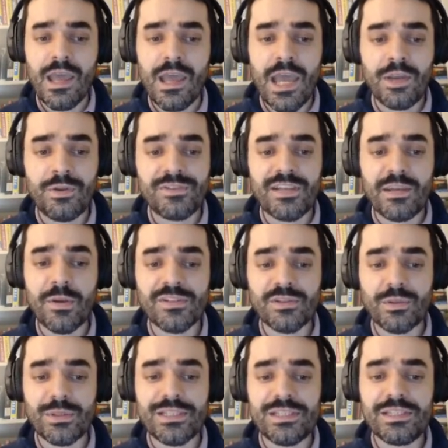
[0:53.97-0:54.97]
And the
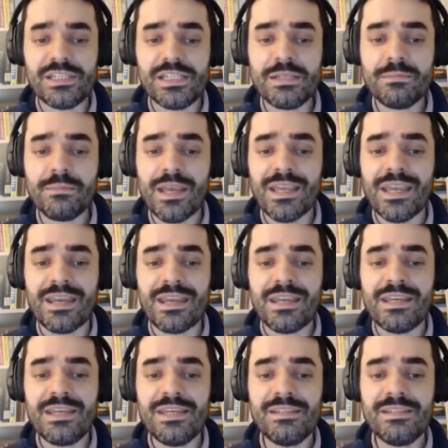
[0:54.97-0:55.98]
cybersecurity team
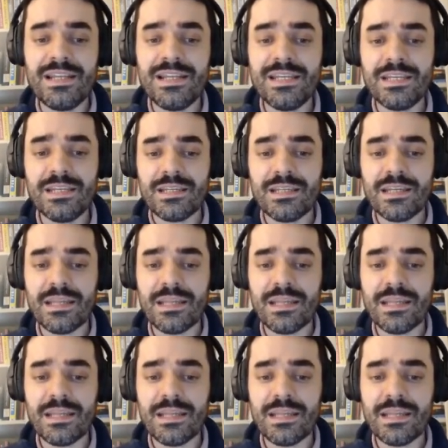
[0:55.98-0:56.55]
can easily